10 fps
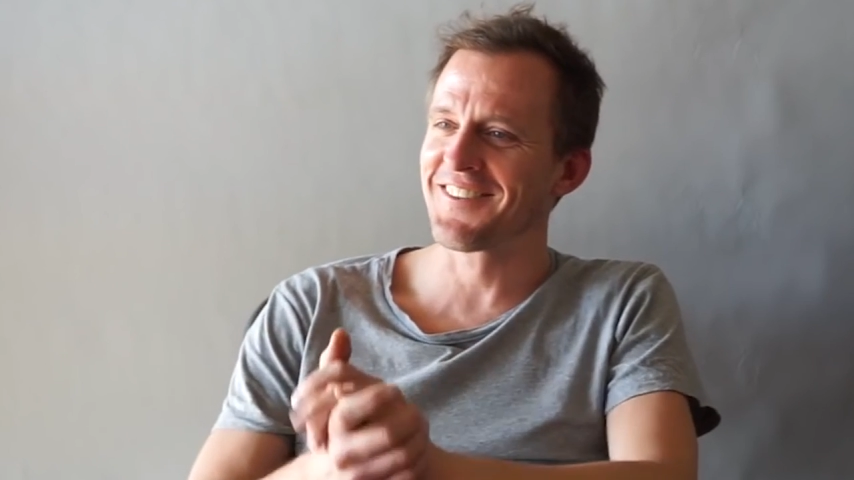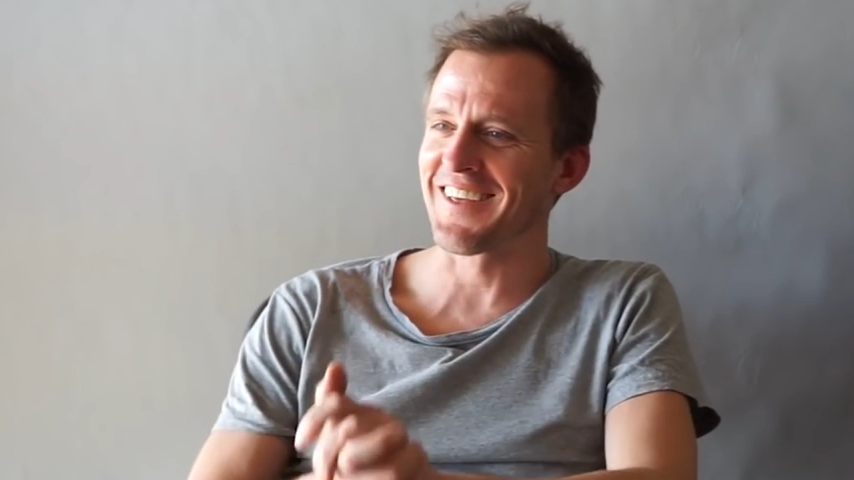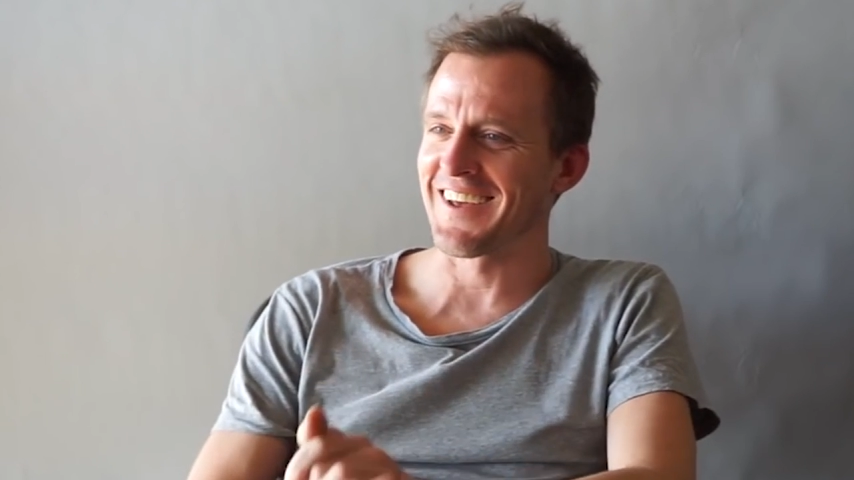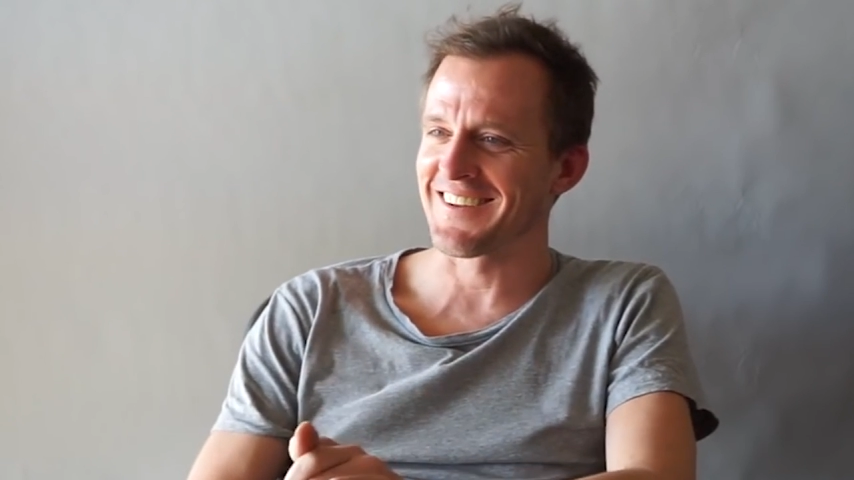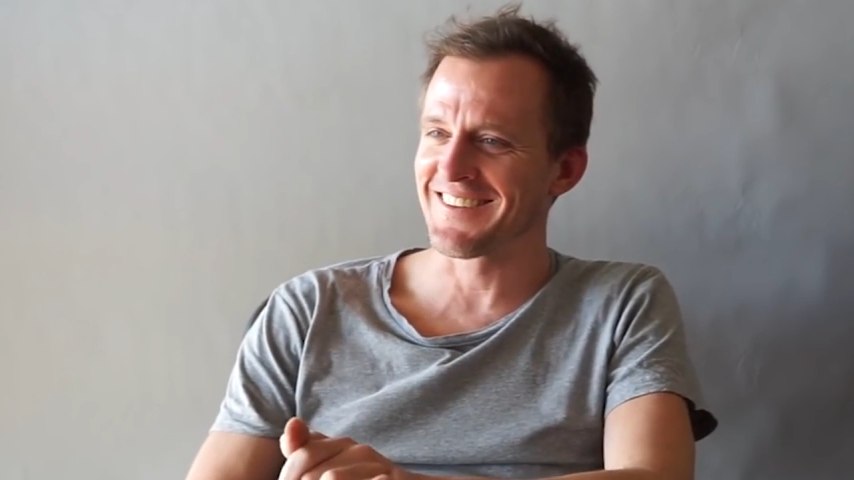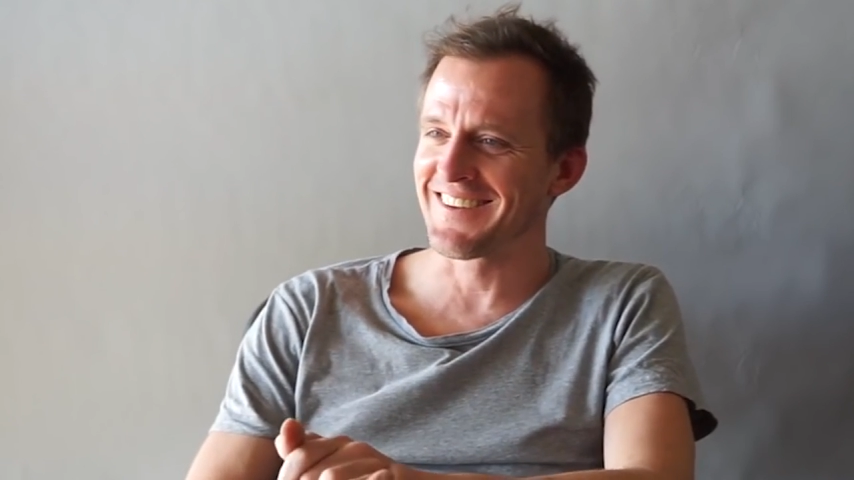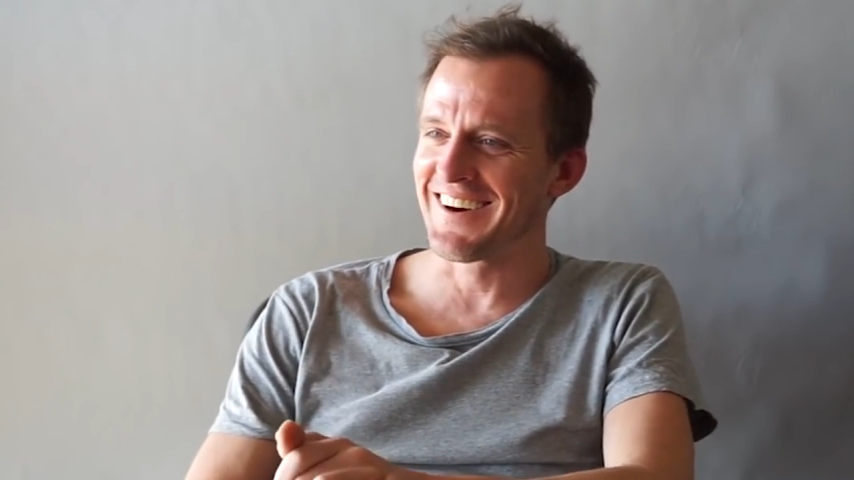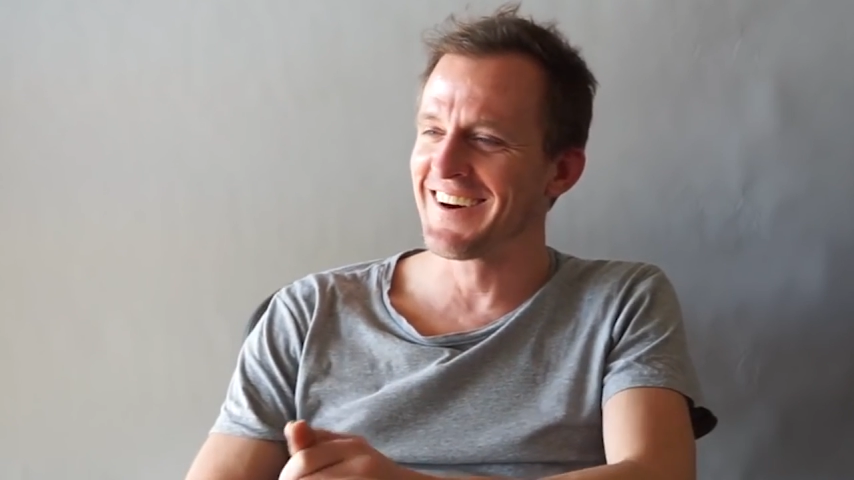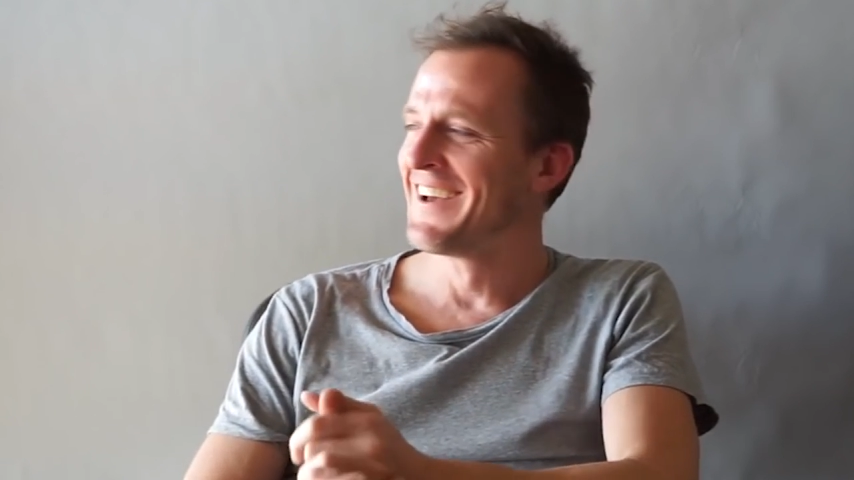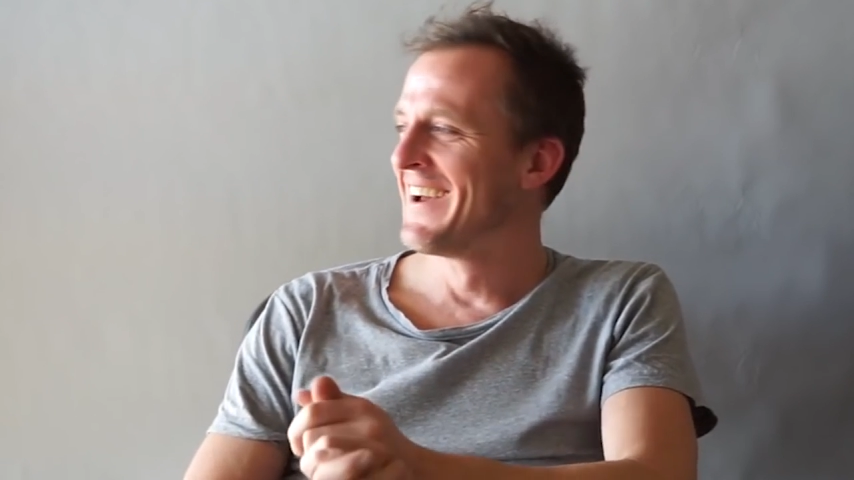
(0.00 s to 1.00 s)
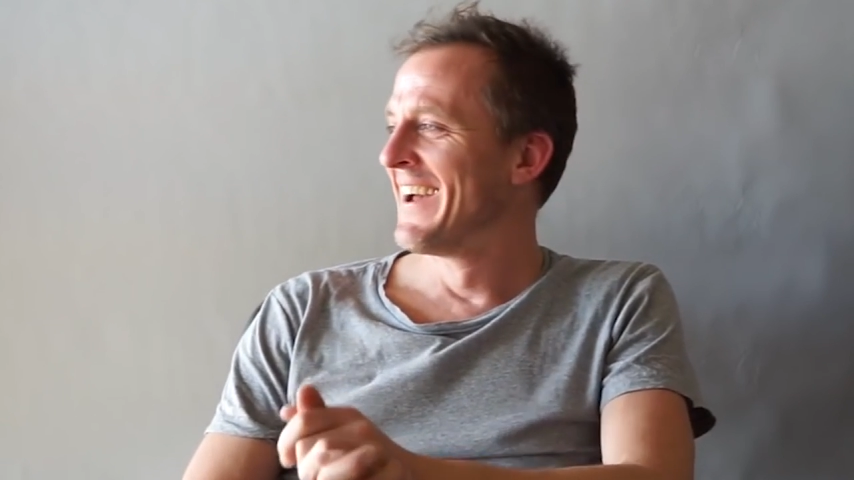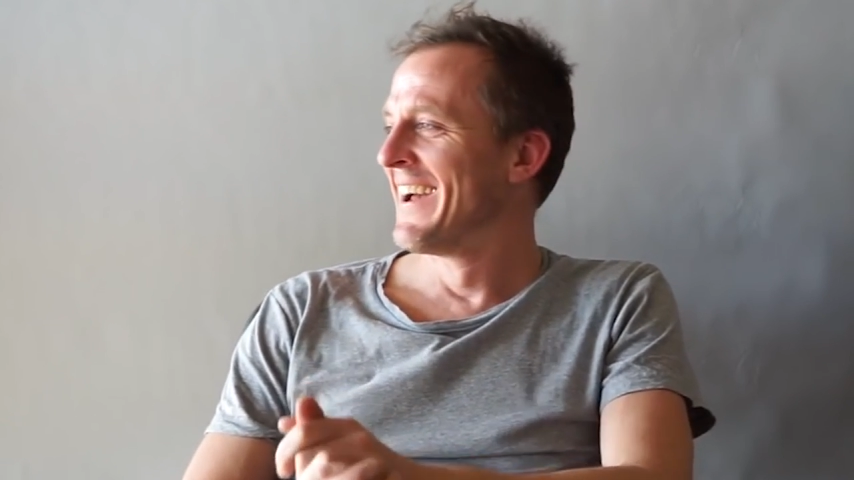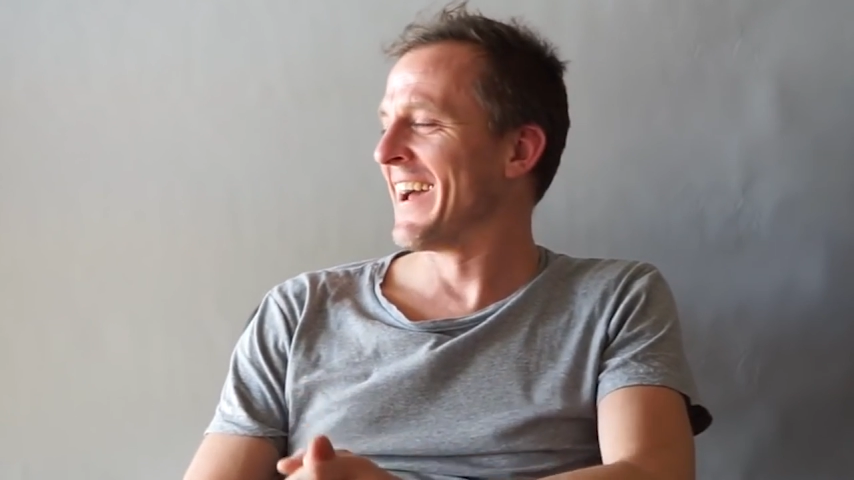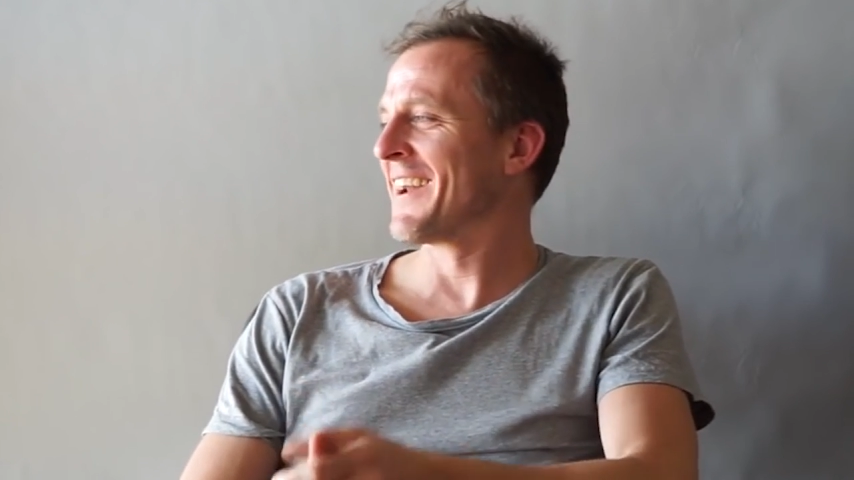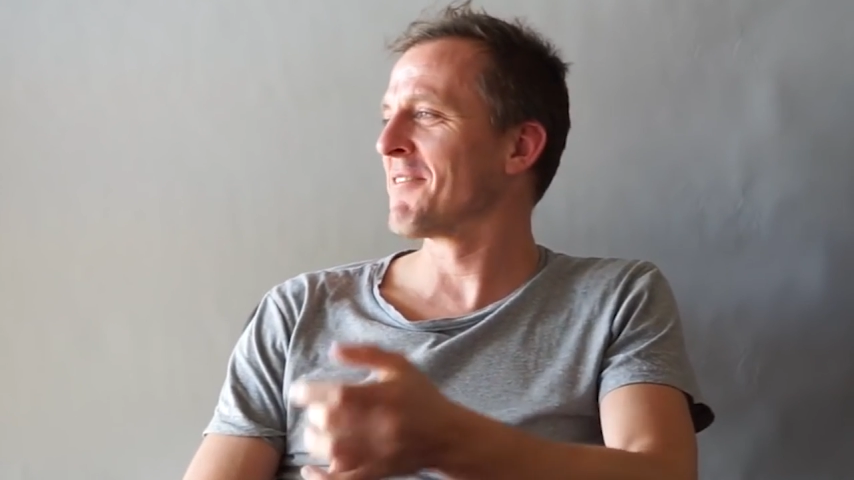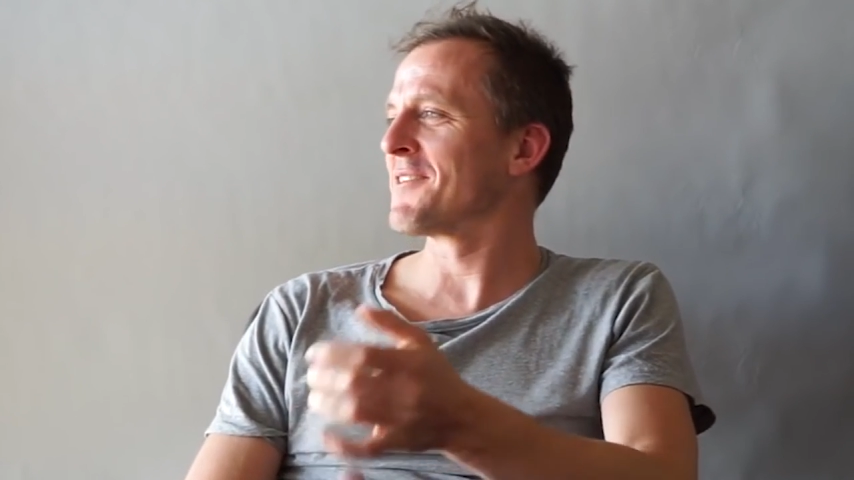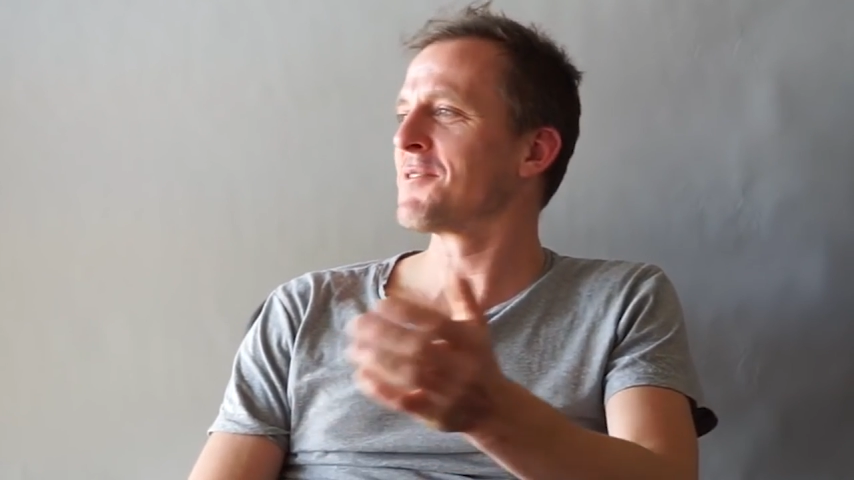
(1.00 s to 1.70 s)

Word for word: do that you know anyway